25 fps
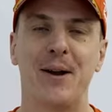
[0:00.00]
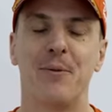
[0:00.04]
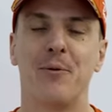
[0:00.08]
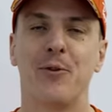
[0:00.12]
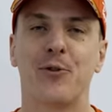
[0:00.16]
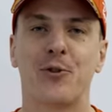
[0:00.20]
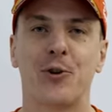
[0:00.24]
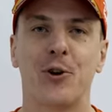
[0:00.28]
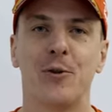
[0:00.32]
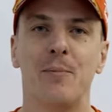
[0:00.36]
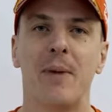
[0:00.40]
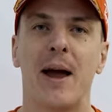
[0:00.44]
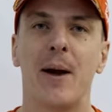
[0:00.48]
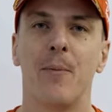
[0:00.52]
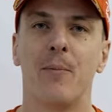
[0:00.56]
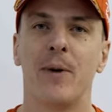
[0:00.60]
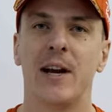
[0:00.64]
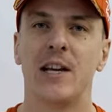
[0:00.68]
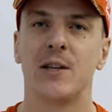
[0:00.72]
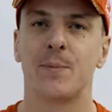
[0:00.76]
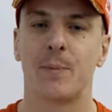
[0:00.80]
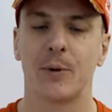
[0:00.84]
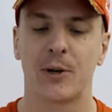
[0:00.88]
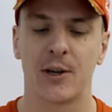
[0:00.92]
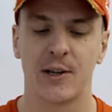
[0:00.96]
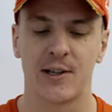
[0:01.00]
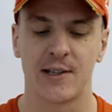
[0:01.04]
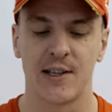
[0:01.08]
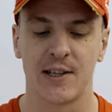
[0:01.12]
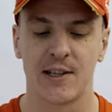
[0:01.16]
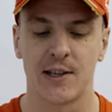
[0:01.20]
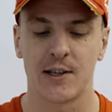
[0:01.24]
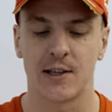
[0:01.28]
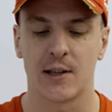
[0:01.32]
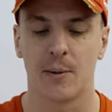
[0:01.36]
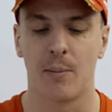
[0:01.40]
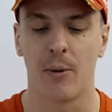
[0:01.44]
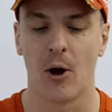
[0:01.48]
It was good memories because
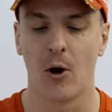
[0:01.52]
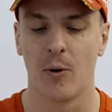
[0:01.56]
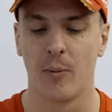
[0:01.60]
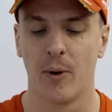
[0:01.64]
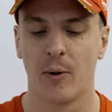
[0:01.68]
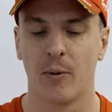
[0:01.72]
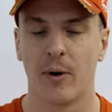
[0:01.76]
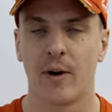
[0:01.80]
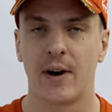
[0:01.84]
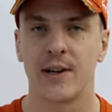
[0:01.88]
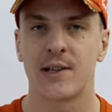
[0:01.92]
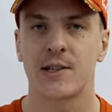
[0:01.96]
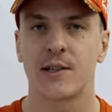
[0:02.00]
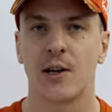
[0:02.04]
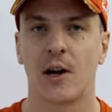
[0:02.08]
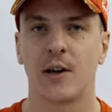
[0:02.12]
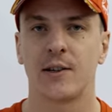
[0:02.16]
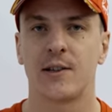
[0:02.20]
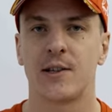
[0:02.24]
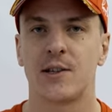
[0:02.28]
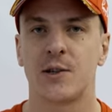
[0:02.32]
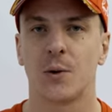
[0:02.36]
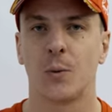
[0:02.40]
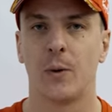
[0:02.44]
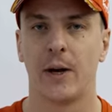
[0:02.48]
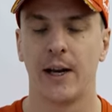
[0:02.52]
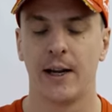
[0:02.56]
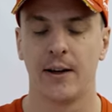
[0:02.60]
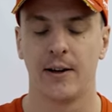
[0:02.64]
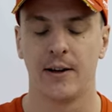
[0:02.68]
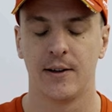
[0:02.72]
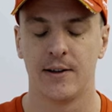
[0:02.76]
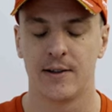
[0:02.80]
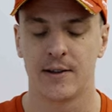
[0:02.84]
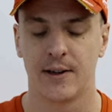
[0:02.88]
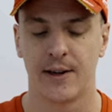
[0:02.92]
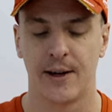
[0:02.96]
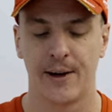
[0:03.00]
this is the moment where I started to win
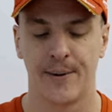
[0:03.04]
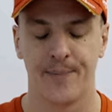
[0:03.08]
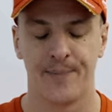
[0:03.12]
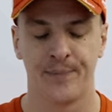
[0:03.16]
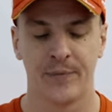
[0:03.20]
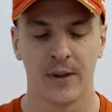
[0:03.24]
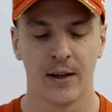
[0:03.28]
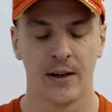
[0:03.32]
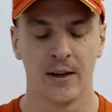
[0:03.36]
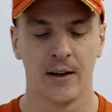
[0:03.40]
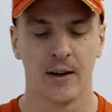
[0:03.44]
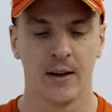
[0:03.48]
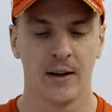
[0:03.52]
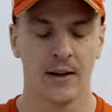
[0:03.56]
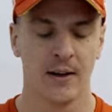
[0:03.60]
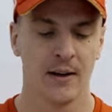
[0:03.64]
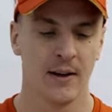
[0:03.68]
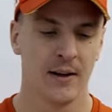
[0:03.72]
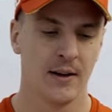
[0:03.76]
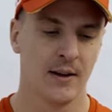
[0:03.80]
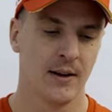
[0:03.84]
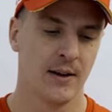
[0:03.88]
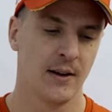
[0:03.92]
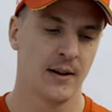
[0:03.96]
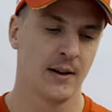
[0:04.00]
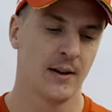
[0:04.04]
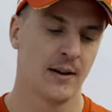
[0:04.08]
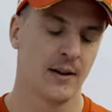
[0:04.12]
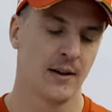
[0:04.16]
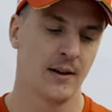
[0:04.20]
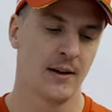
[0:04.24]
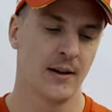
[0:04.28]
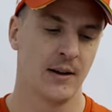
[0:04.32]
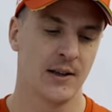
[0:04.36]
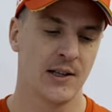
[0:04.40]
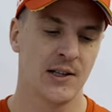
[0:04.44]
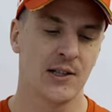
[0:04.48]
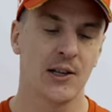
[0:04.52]

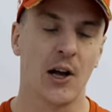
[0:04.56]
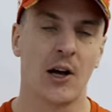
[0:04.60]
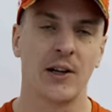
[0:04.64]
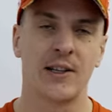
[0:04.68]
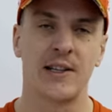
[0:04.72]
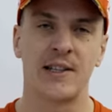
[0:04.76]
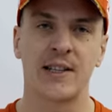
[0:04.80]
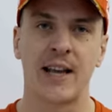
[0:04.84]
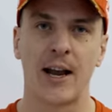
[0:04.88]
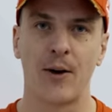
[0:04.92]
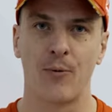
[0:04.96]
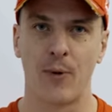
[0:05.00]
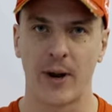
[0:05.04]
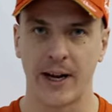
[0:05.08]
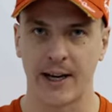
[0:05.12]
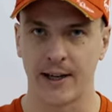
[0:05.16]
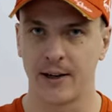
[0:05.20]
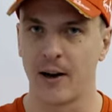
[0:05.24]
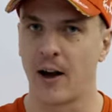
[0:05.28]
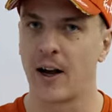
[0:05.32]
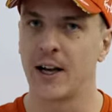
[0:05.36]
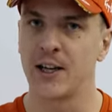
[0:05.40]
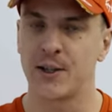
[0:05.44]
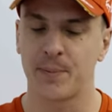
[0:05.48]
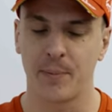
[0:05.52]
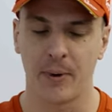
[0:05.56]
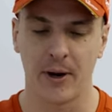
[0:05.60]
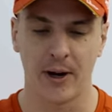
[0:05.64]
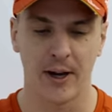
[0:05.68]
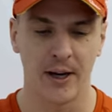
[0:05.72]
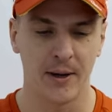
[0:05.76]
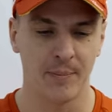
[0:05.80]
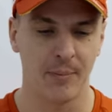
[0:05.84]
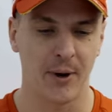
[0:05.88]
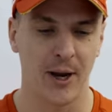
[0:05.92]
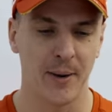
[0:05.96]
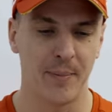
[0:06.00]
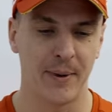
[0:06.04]
and started to get recognized
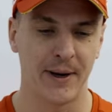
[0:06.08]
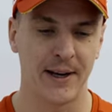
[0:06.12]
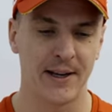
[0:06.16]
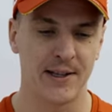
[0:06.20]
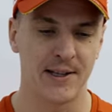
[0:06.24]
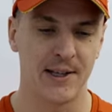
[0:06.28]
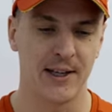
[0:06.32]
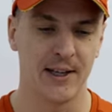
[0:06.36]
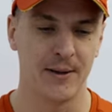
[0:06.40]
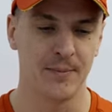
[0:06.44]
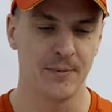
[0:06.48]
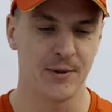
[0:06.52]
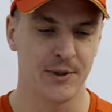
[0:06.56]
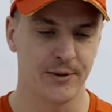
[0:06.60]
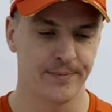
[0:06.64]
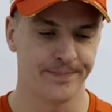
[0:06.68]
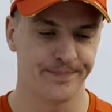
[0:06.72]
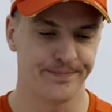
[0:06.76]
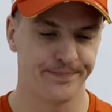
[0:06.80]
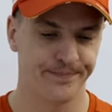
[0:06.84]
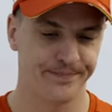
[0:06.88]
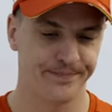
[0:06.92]
by bigger teams.